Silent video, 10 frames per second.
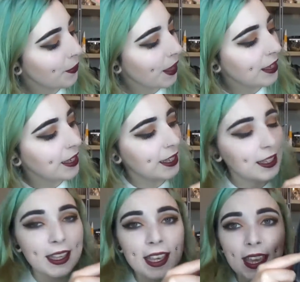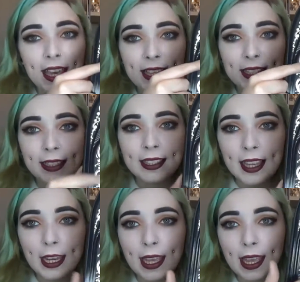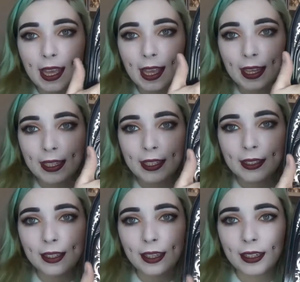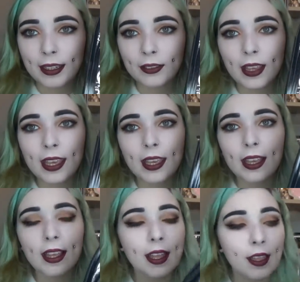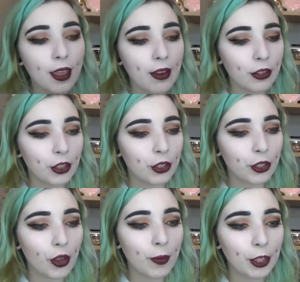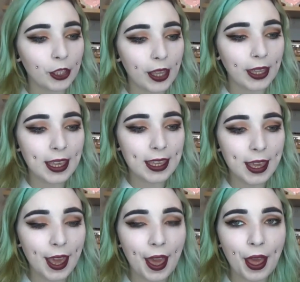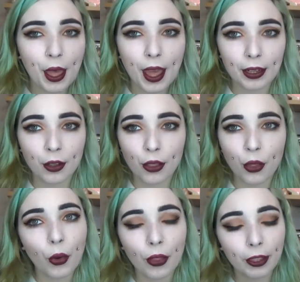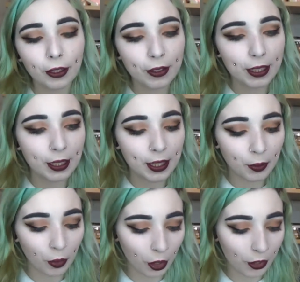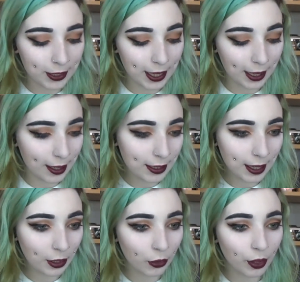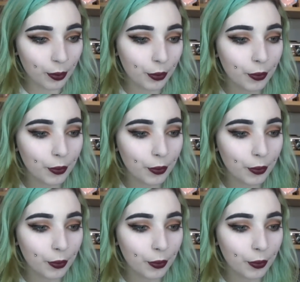and you can see here it says saint here and sinner down here there is just so much like care and thought that goes into these products it is incredible